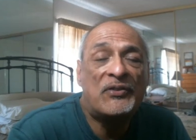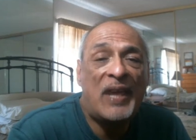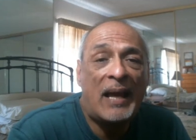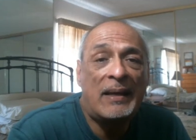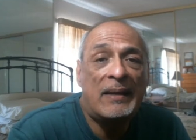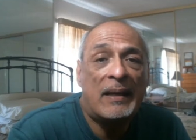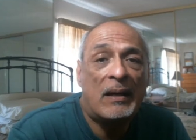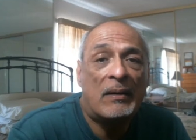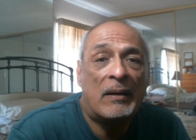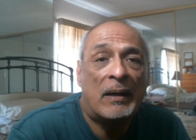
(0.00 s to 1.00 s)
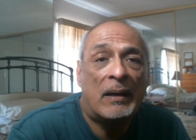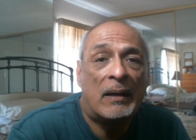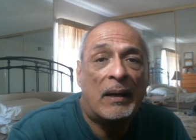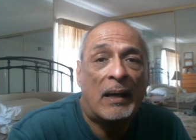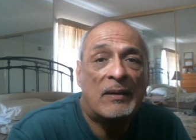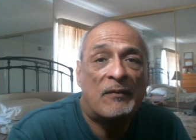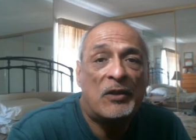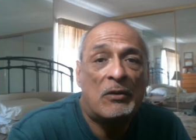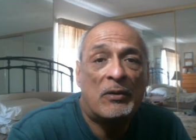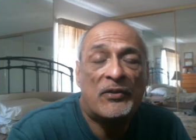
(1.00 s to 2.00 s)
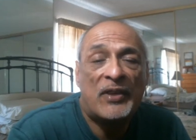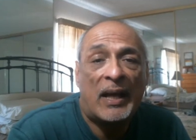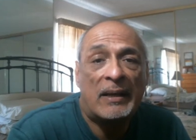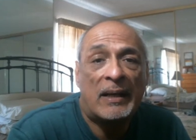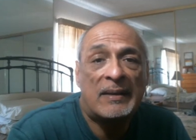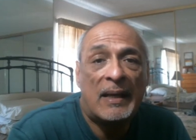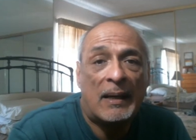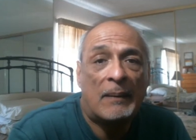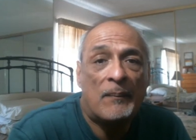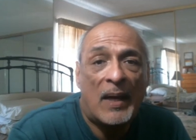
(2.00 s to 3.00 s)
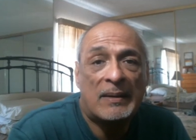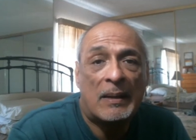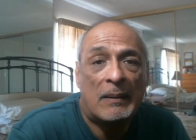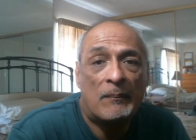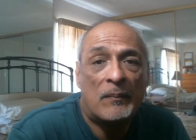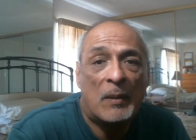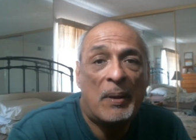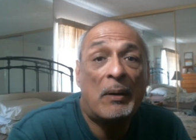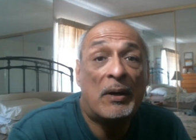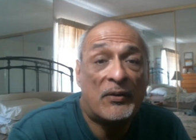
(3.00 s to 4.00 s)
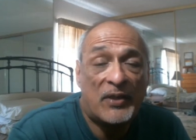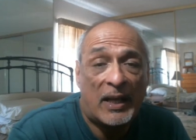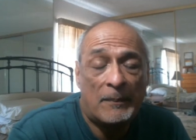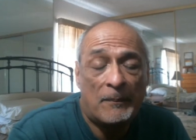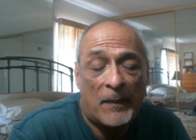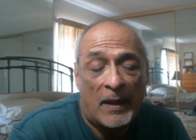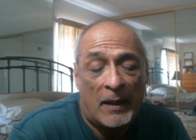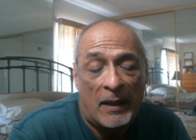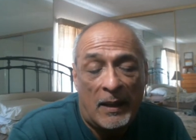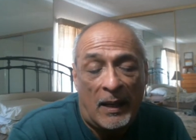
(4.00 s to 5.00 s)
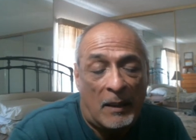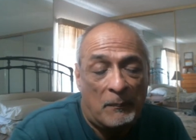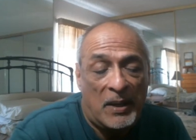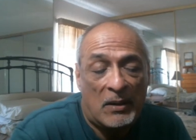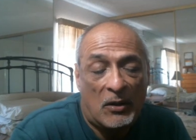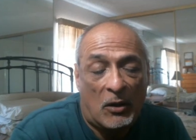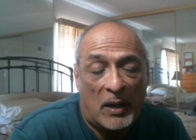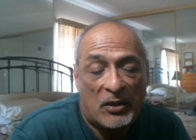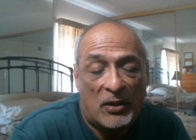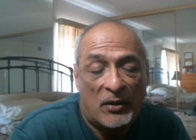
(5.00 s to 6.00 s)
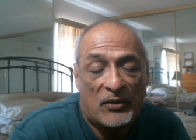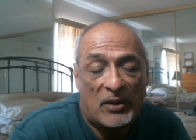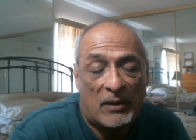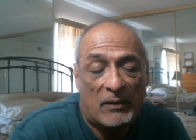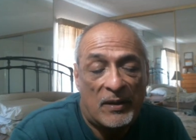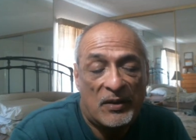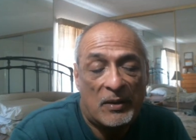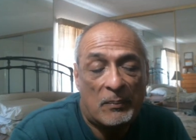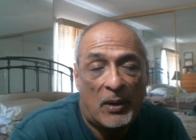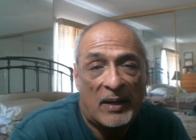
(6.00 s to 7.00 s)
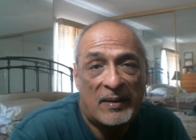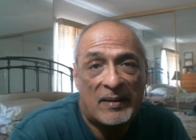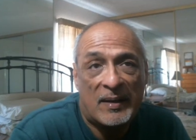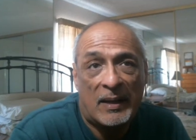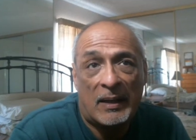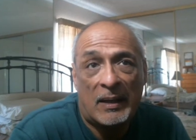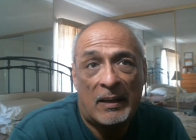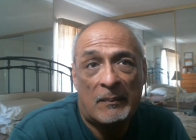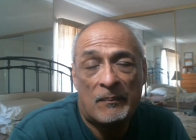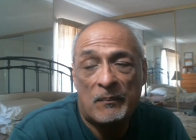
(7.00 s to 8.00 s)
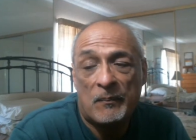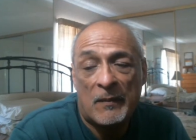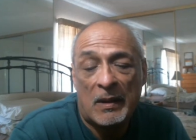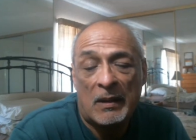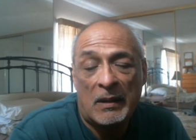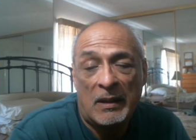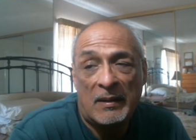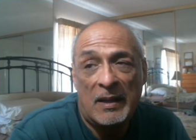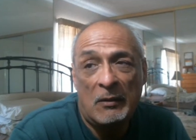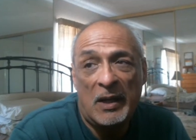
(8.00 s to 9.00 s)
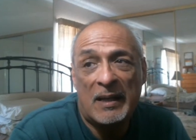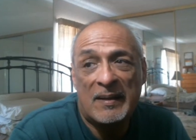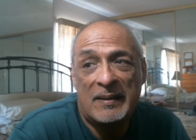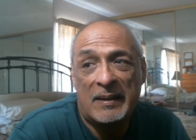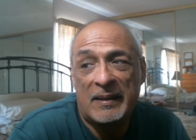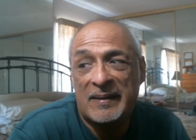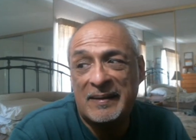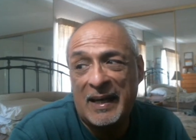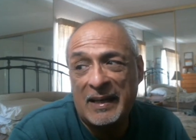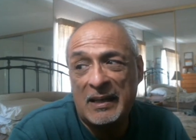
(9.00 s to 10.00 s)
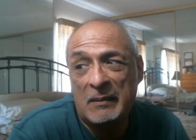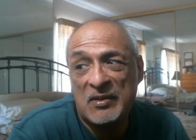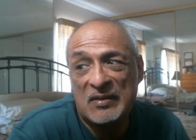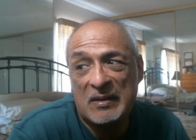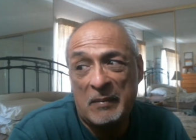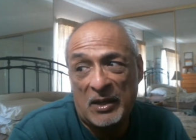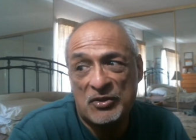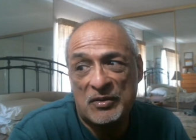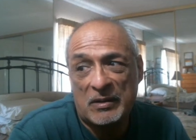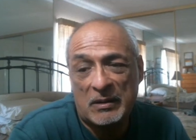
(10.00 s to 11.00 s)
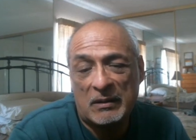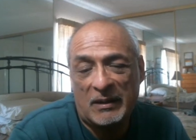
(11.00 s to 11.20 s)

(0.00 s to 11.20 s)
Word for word: standing there uh, at the funeral site, at the um, at the, the burial site. And Peter Lorre turns to Vincent Price and say, um, you think we can stick a stake in him just to make sure?